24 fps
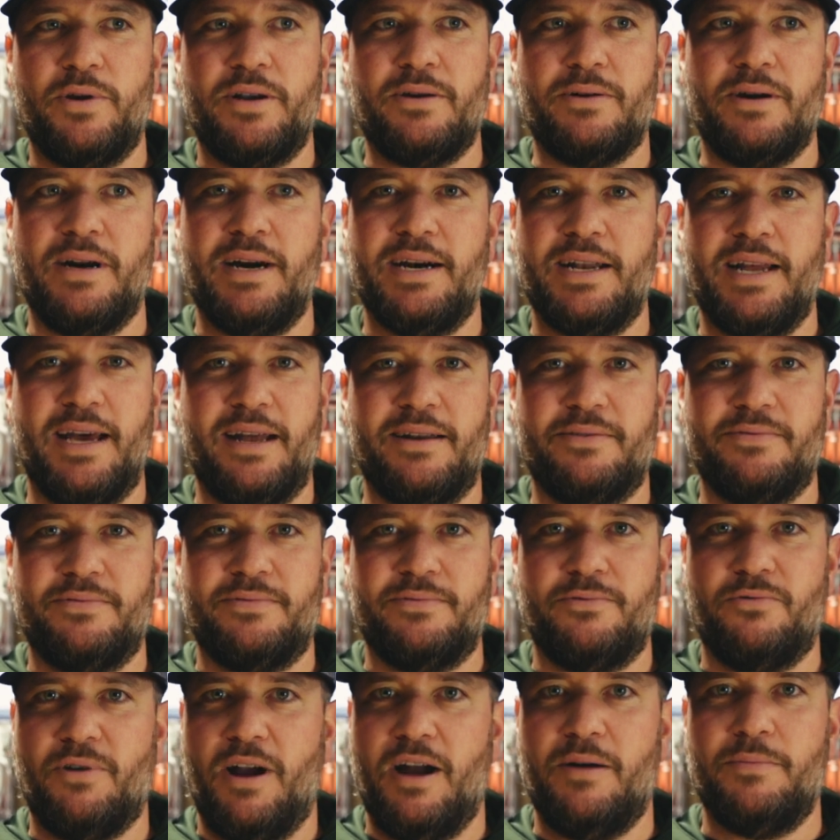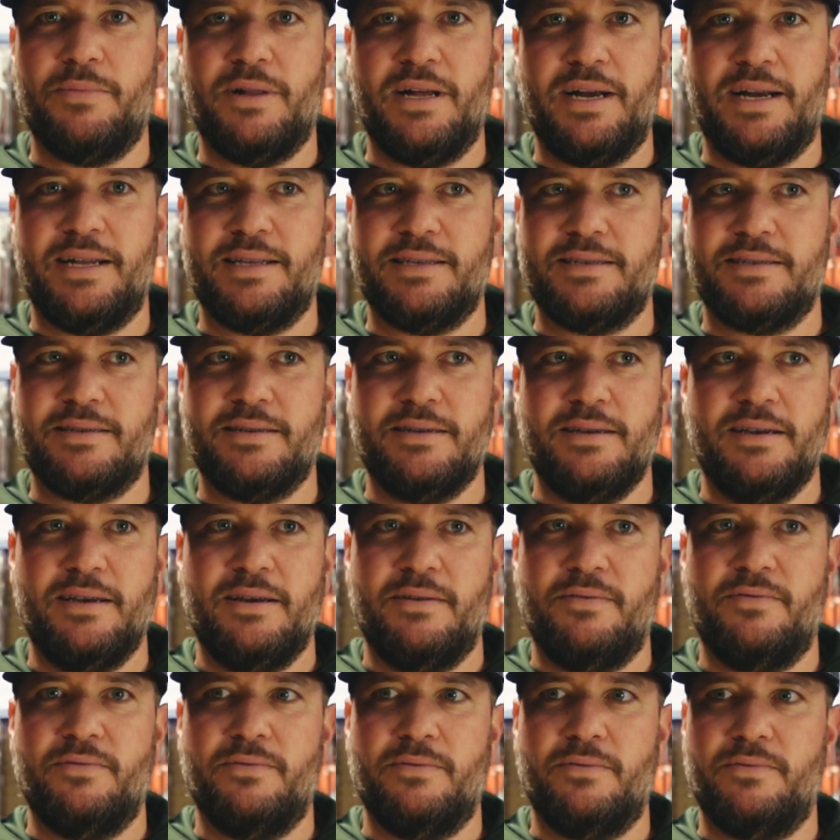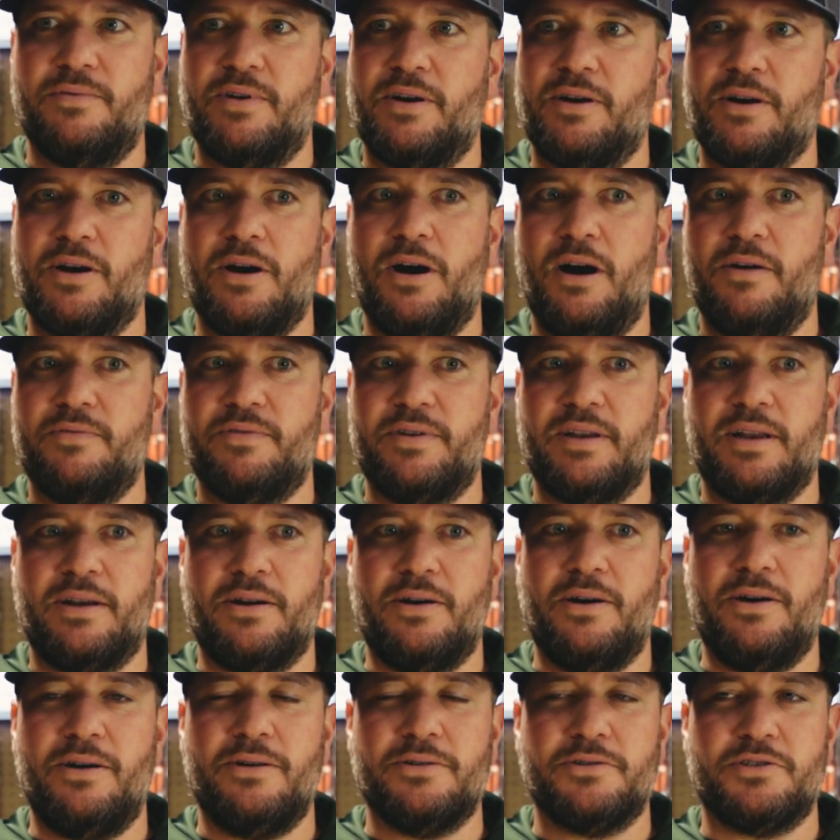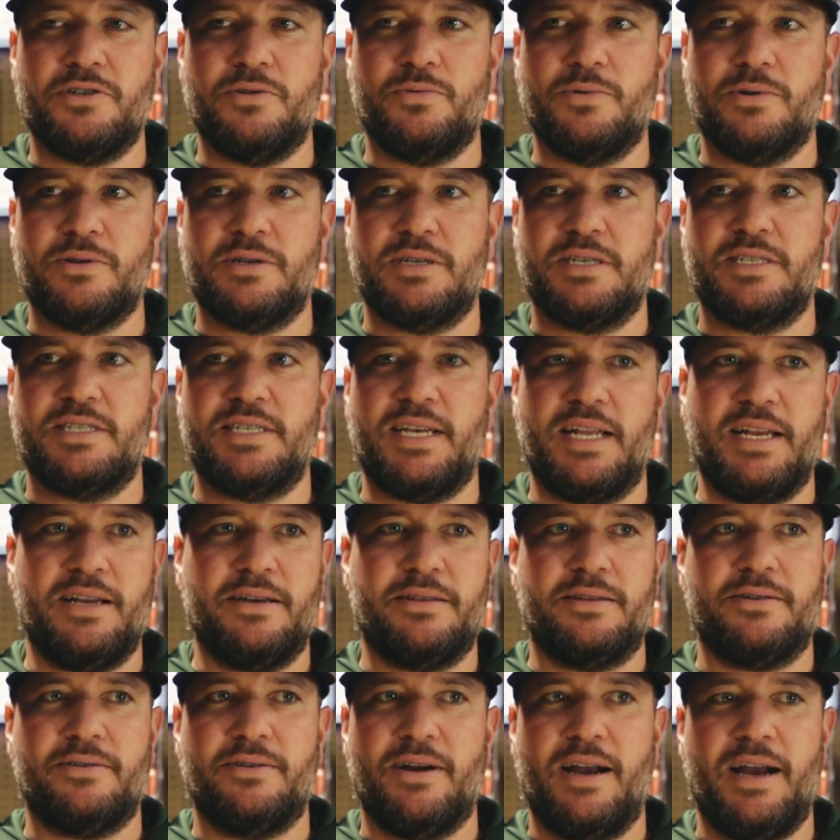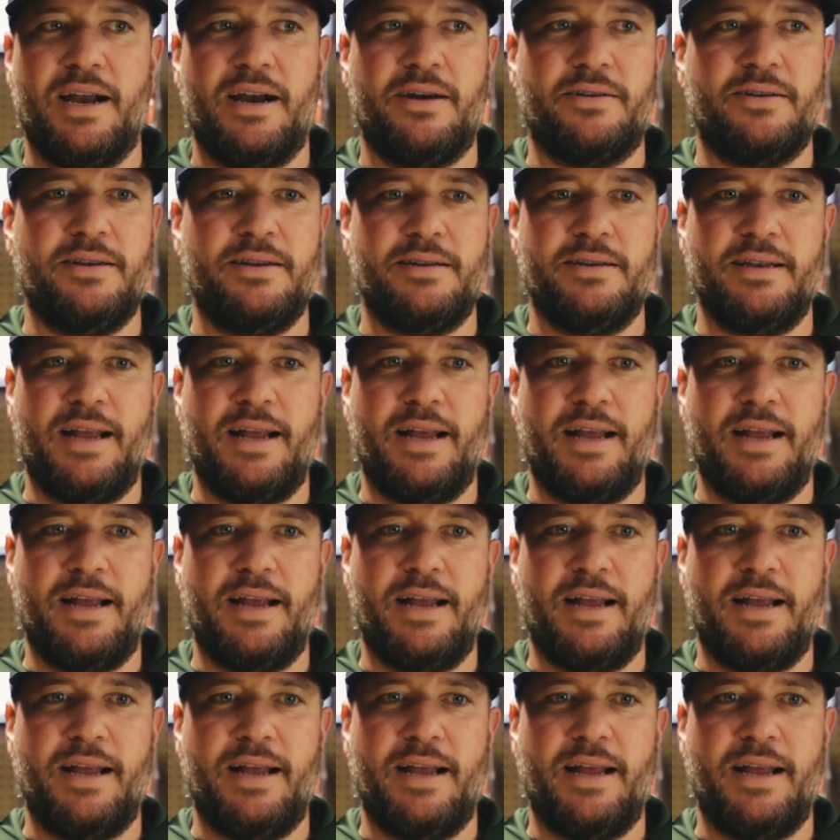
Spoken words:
We don't hunt out of ground blinds very often at all, so we're just sitting on the ground,